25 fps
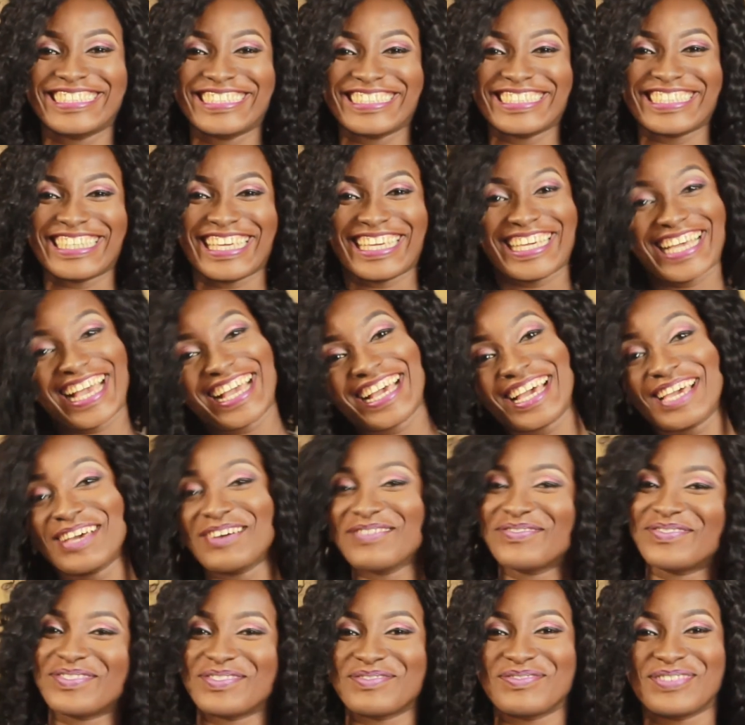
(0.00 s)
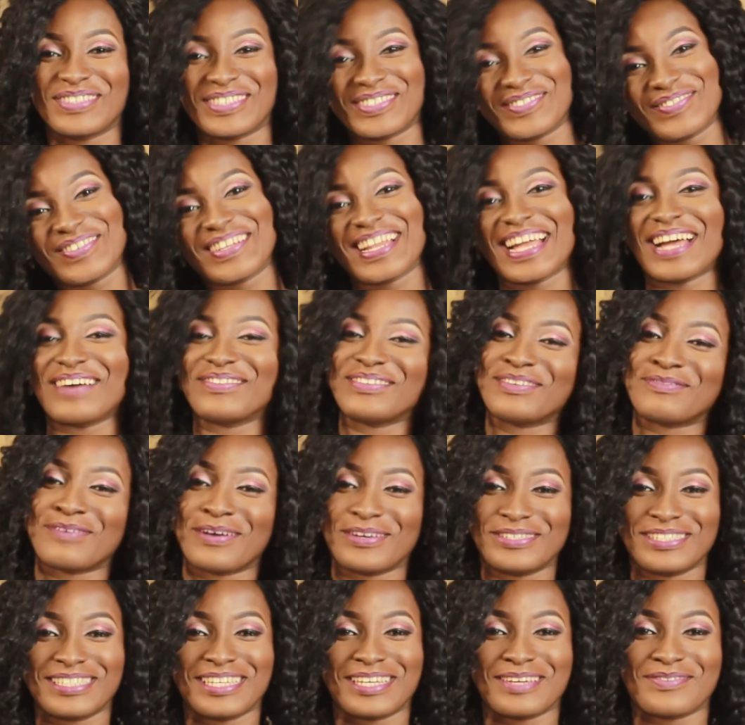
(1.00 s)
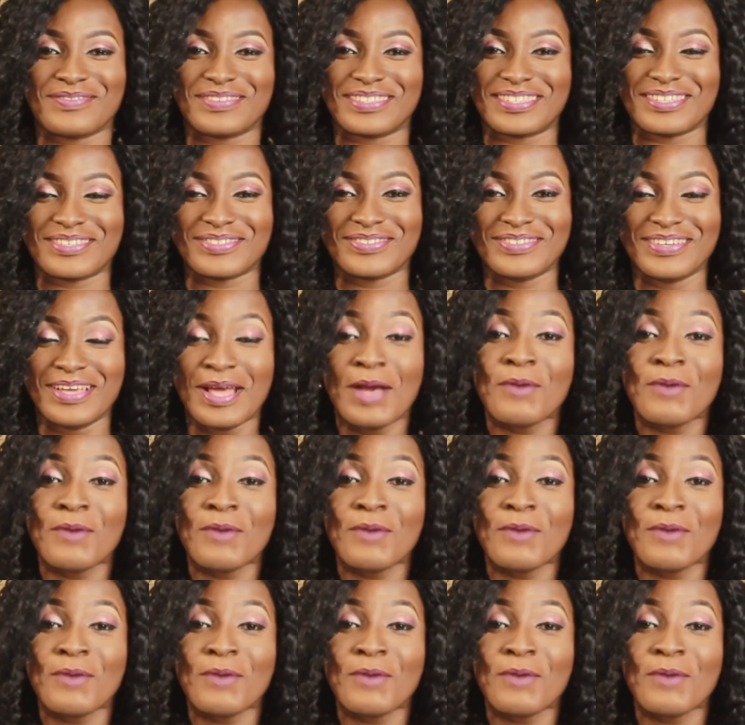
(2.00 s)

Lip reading: Okay, I can help you, but when I have them, I'll share them with you.